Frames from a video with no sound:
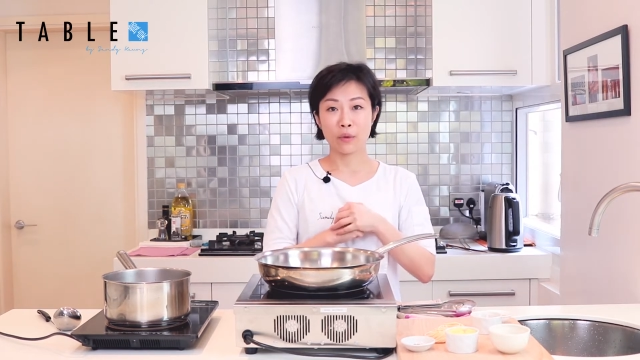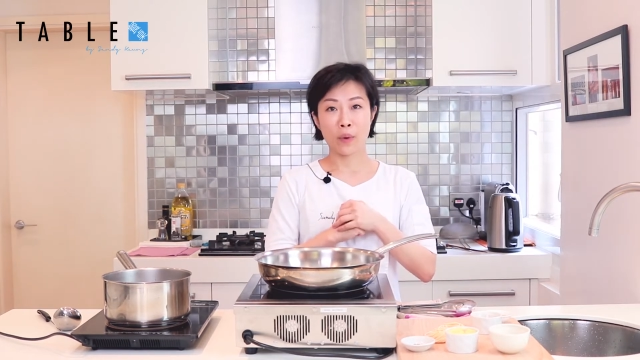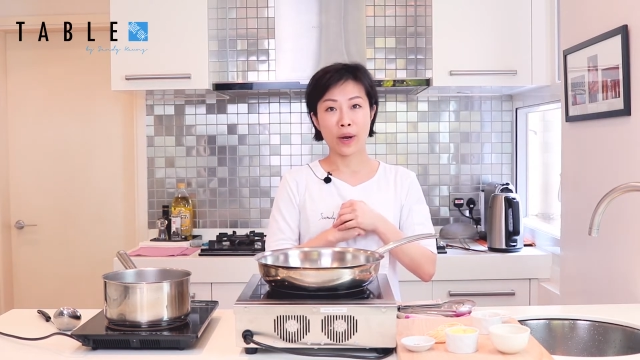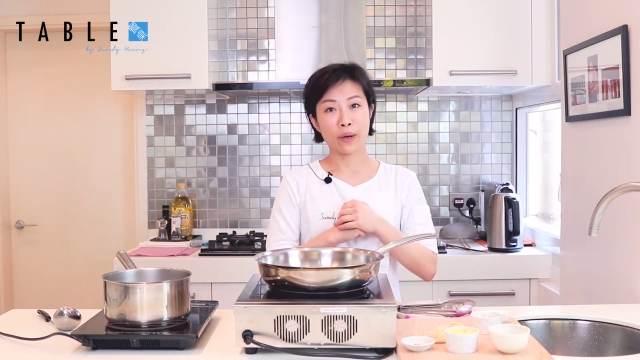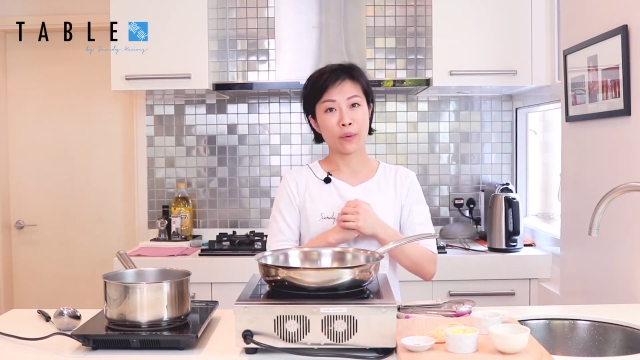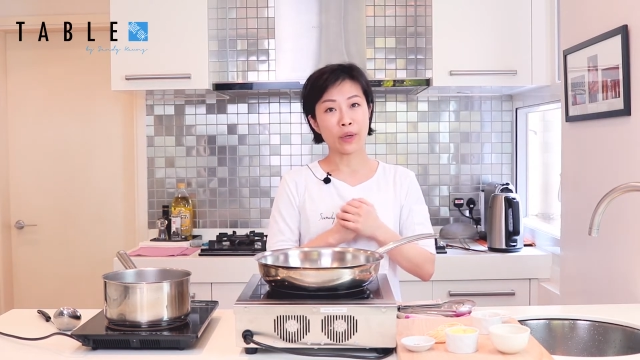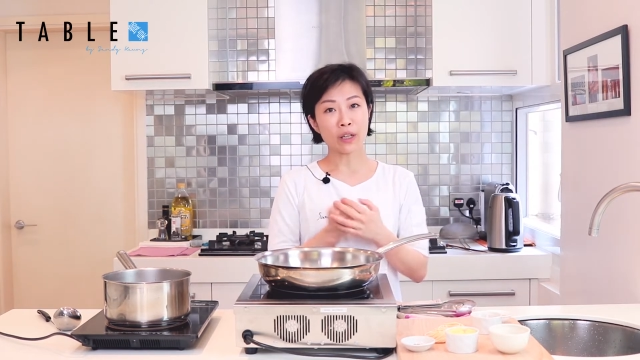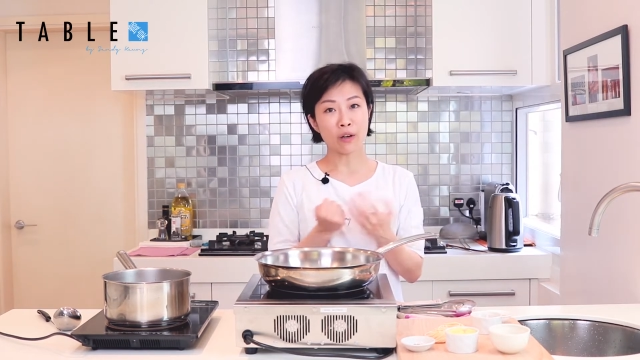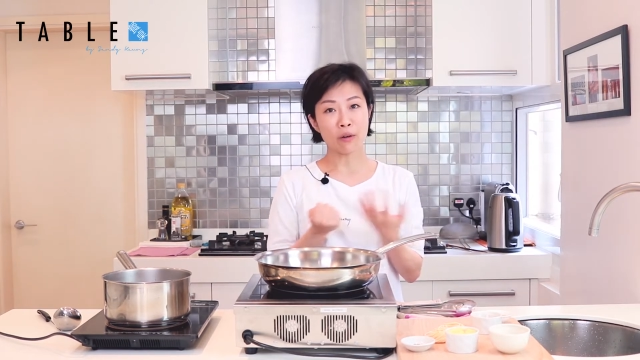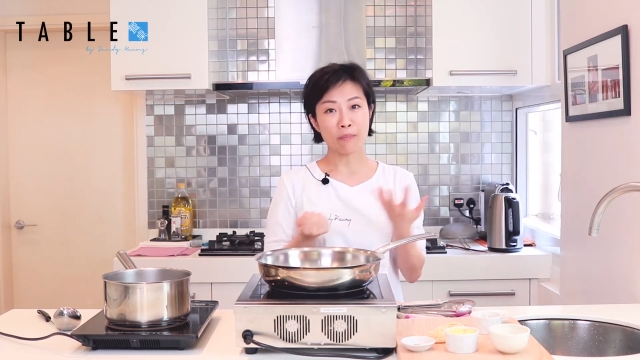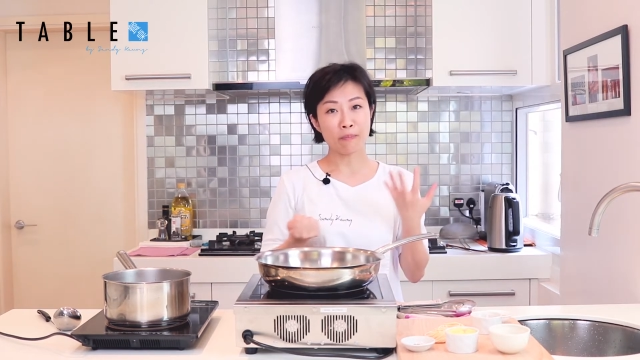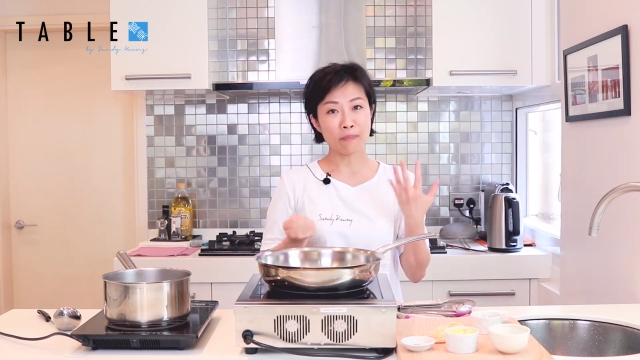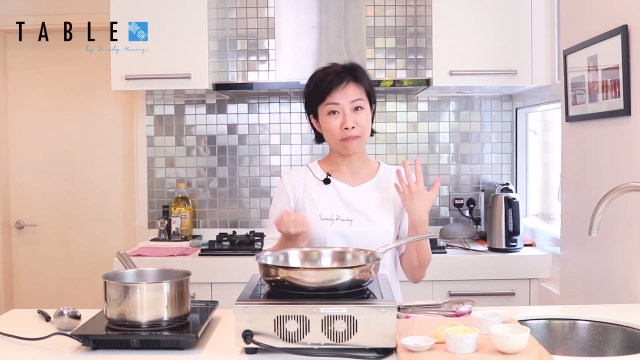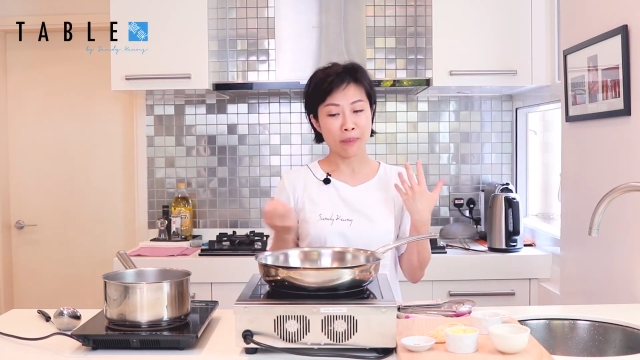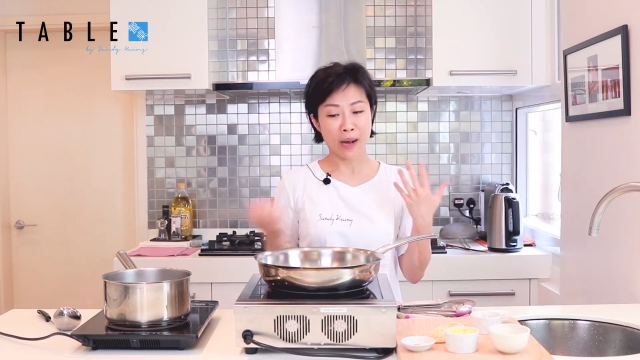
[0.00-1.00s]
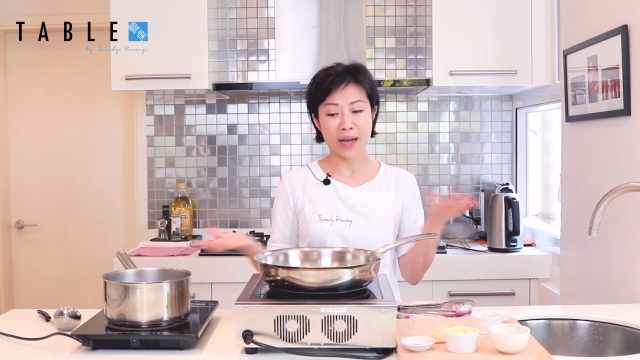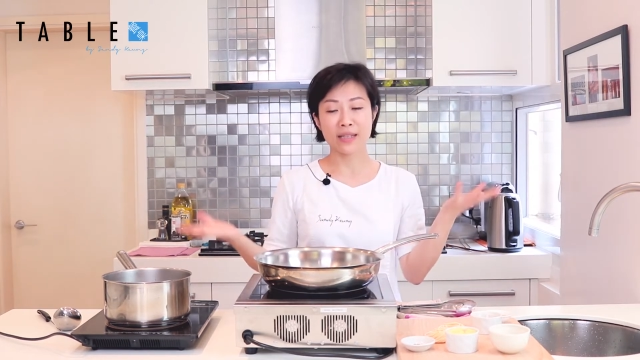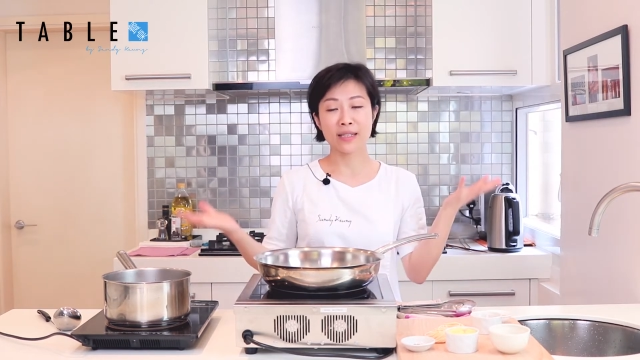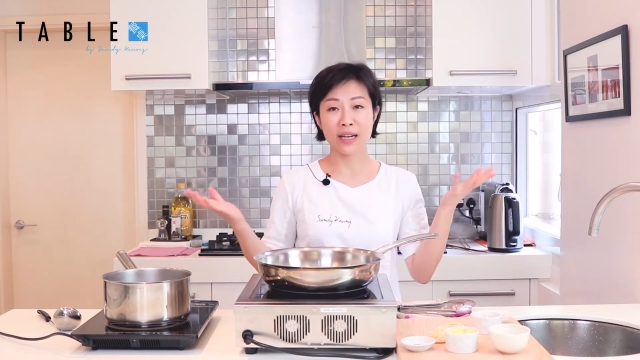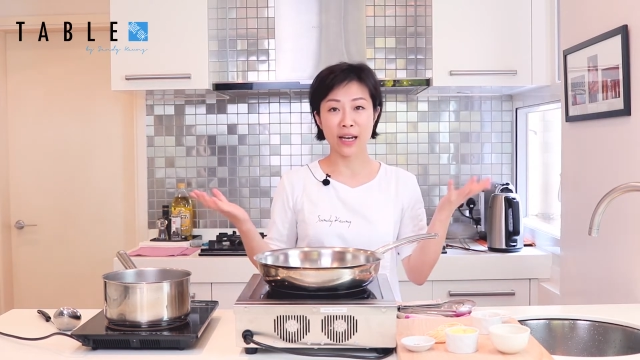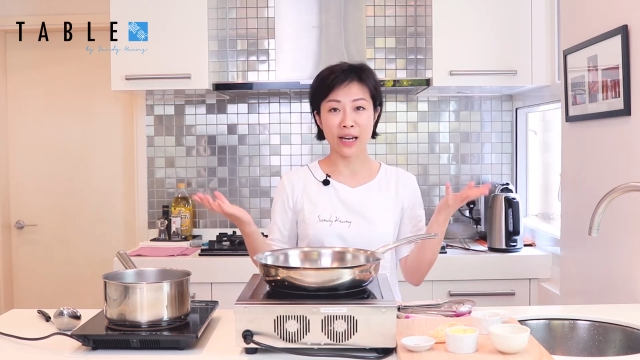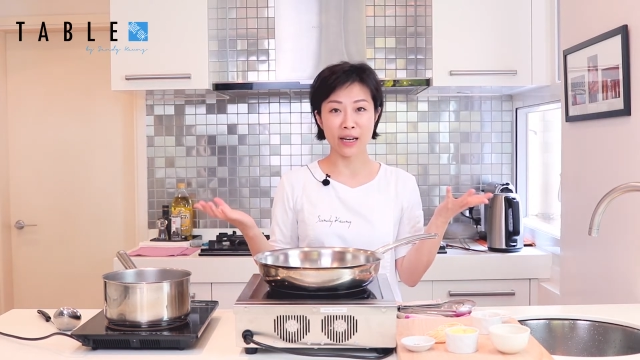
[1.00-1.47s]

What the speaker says: way we cook pasta